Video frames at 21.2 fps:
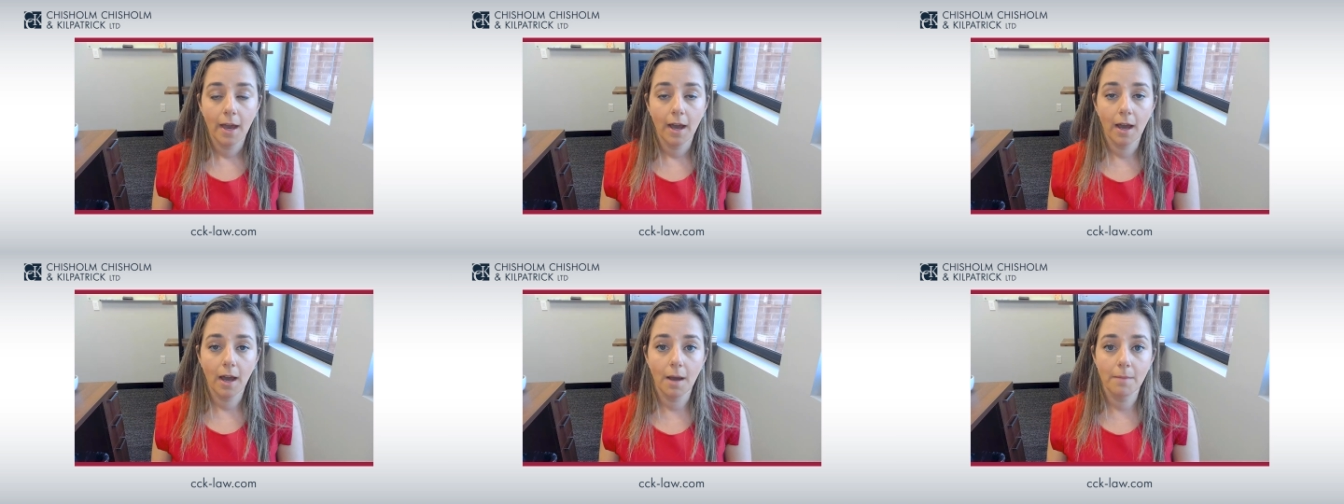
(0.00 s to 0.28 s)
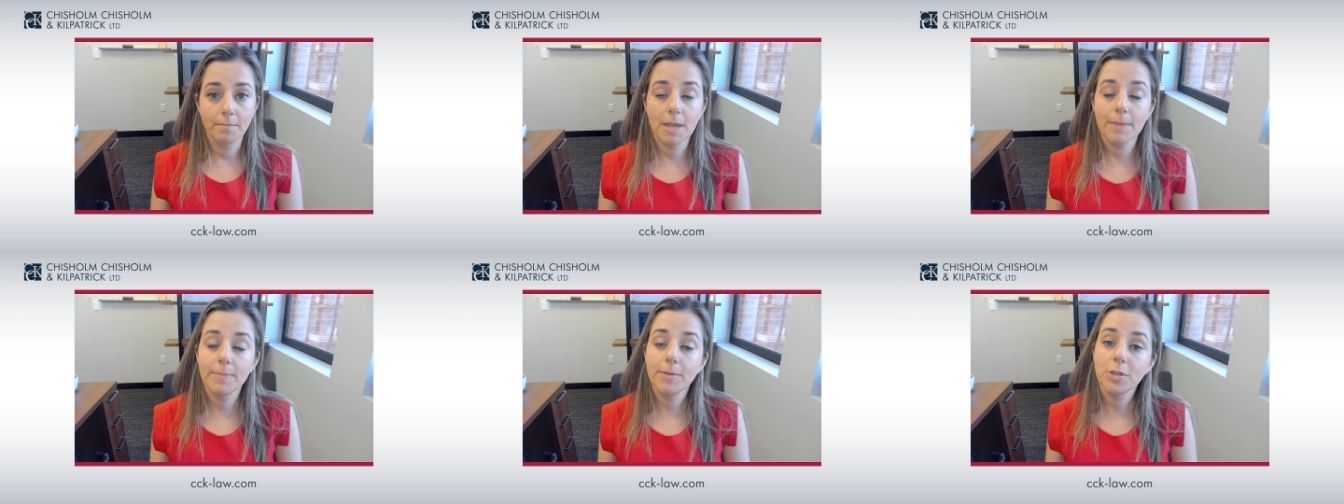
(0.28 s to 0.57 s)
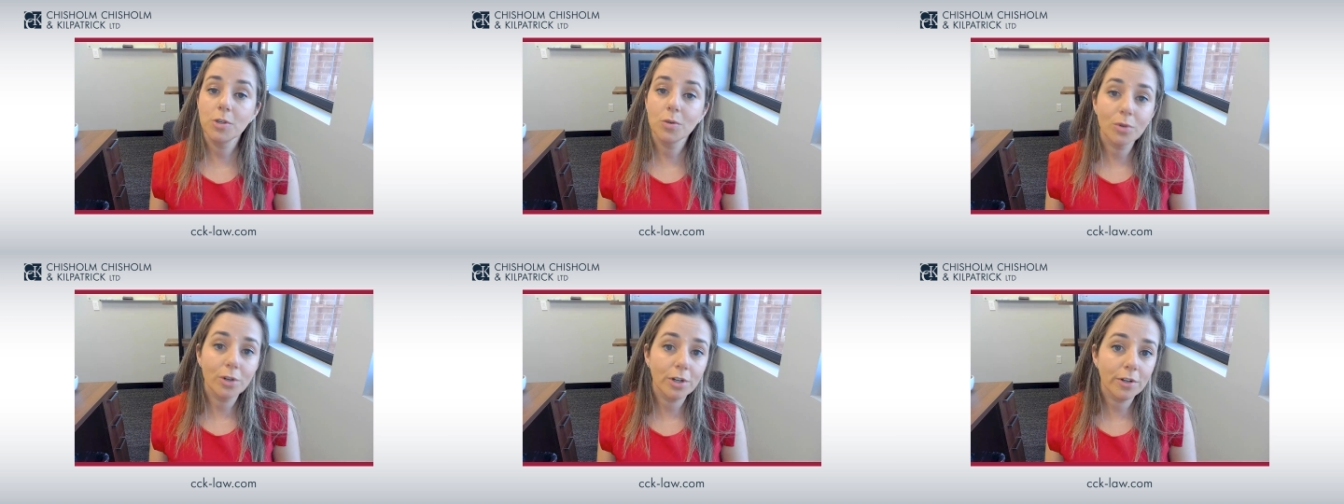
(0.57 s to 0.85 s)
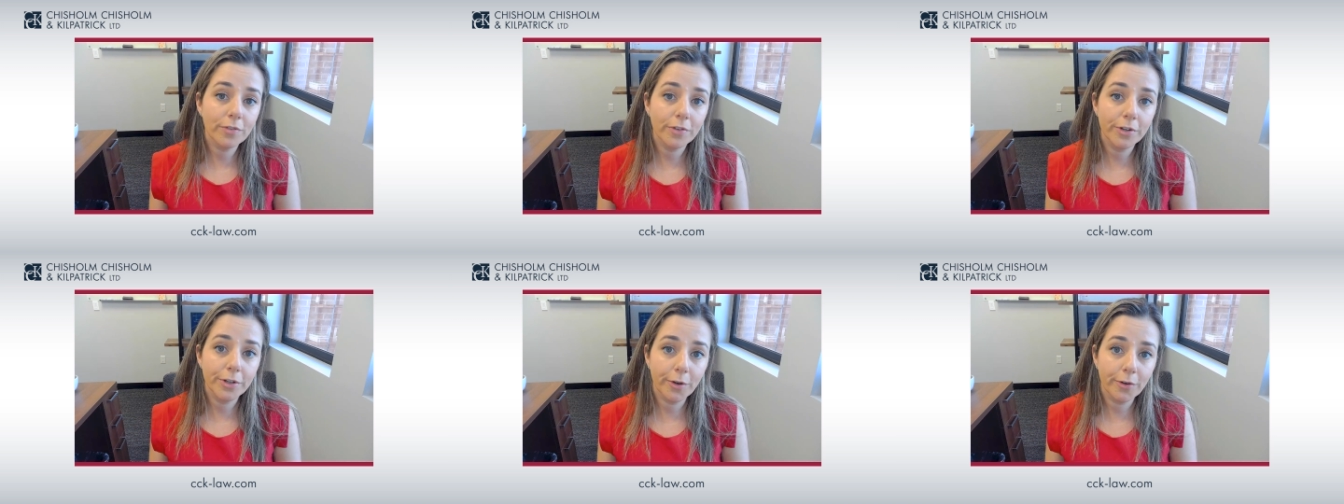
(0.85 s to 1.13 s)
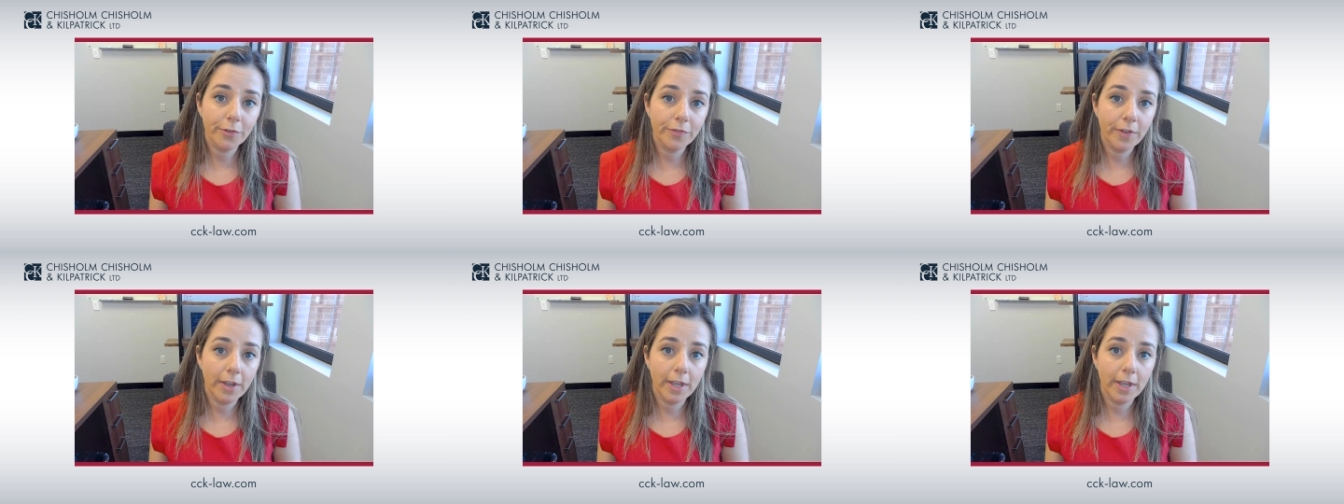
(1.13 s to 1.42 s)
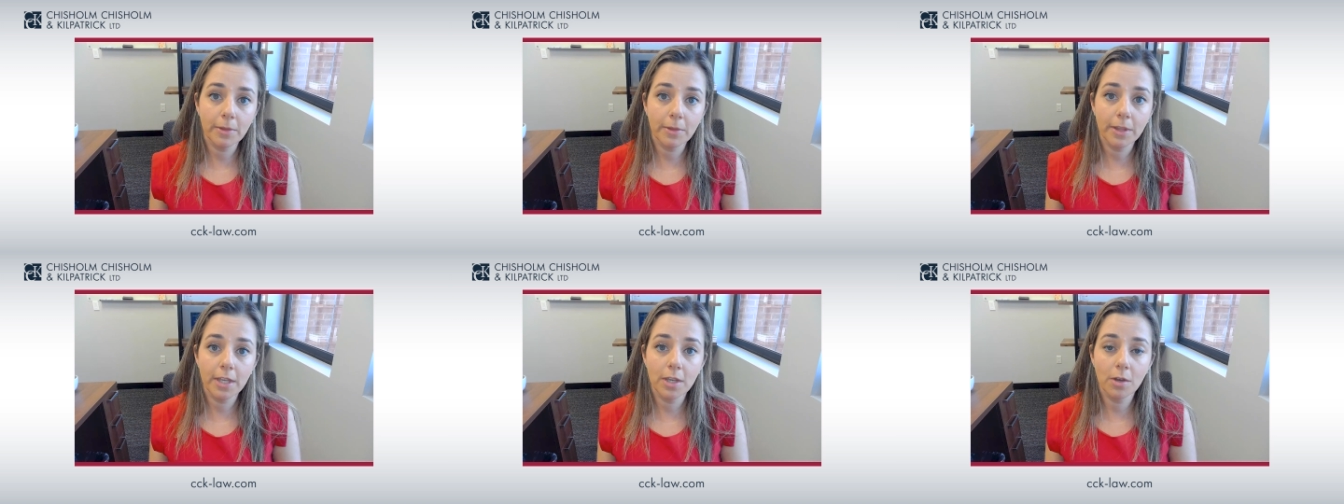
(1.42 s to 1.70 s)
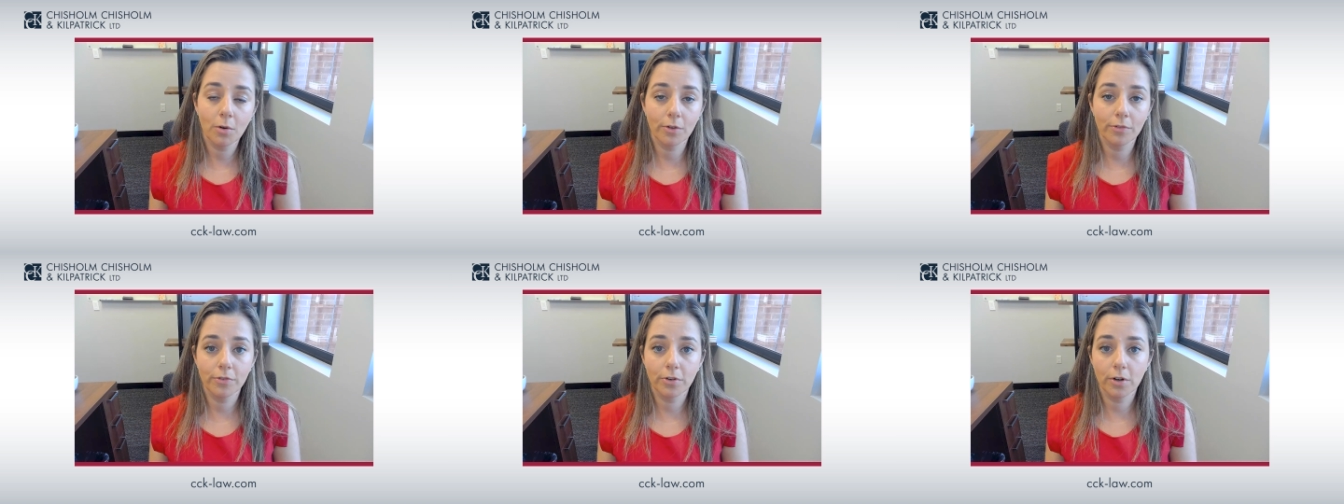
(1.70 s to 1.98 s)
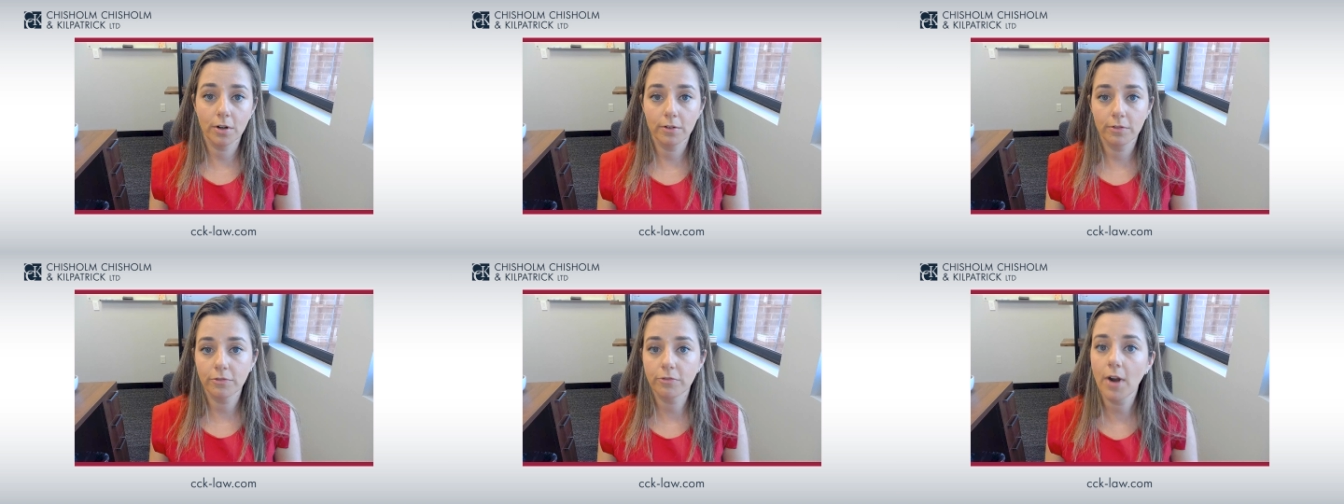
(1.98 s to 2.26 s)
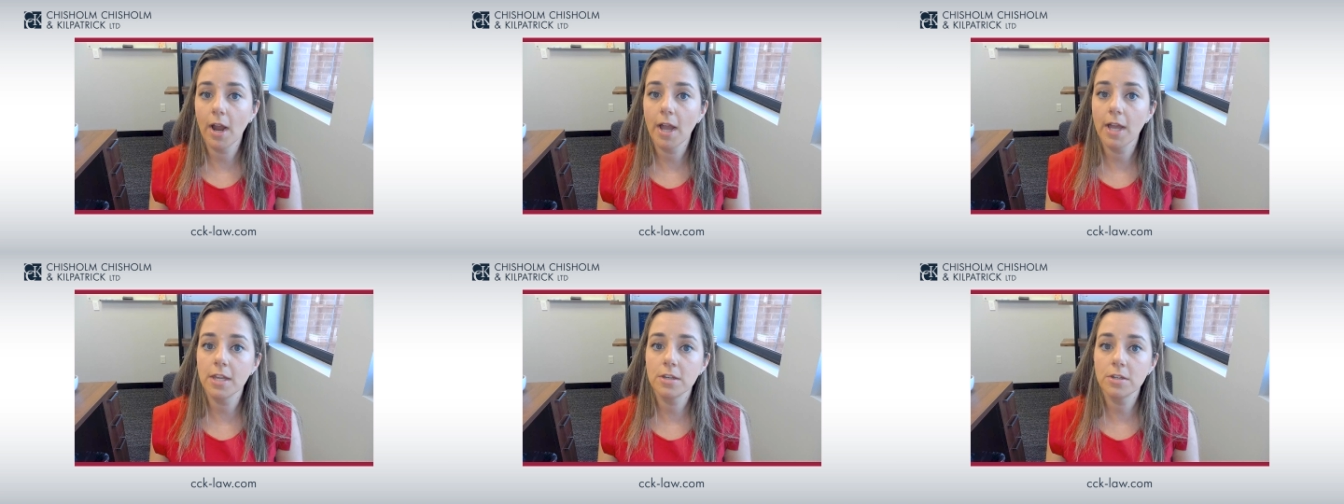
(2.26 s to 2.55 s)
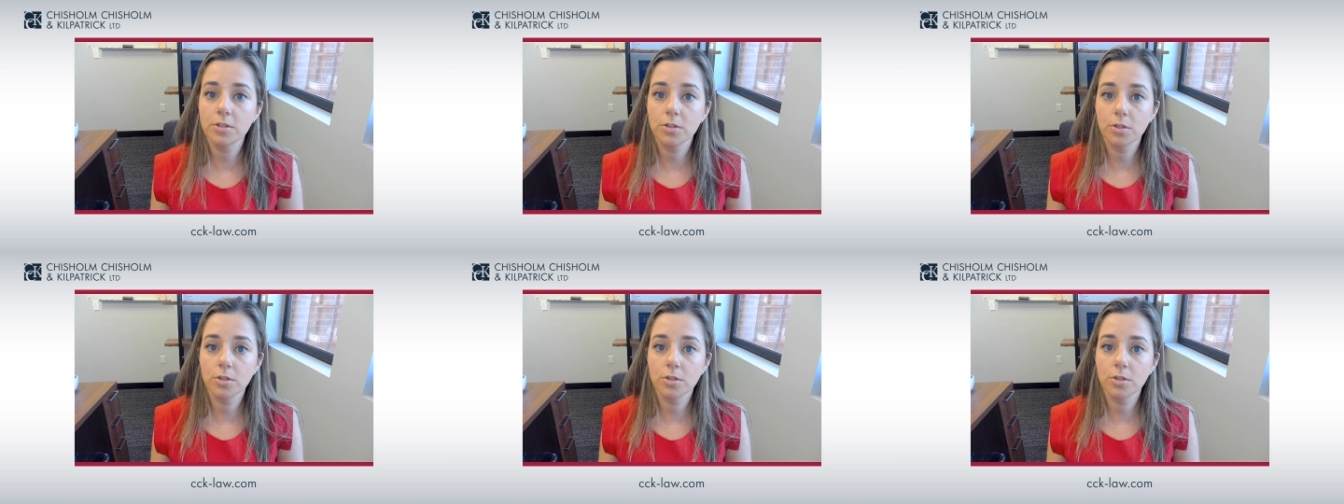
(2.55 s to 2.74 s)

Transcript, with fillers: Uh, maybe you work for your family or for a friend